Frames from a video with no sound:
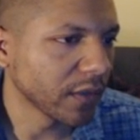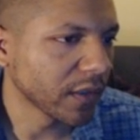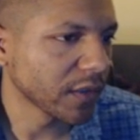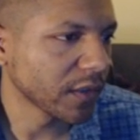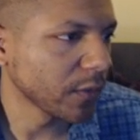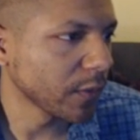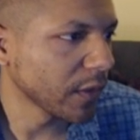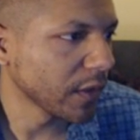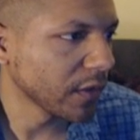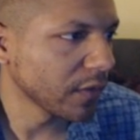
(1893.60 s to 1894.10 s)

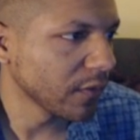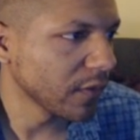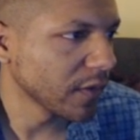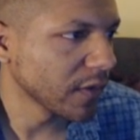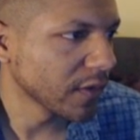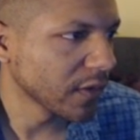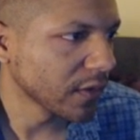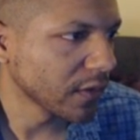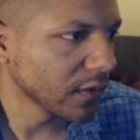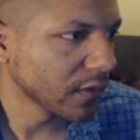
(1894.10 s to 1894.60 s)
You want to do
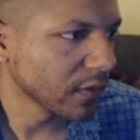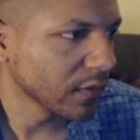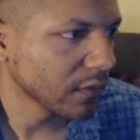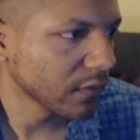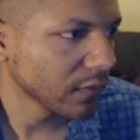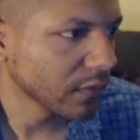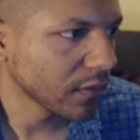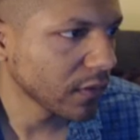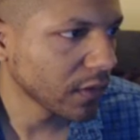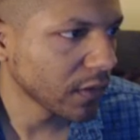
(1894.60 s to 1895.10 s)
this in a
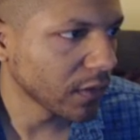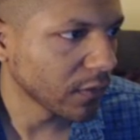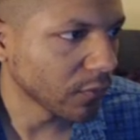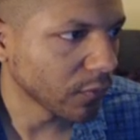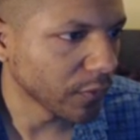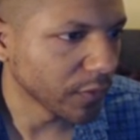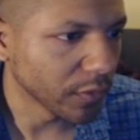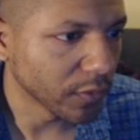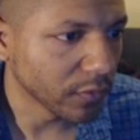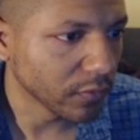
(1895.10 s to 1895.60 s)
in a
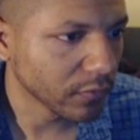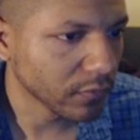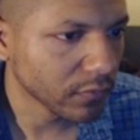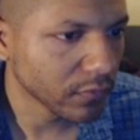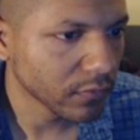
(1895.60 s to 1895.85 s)
real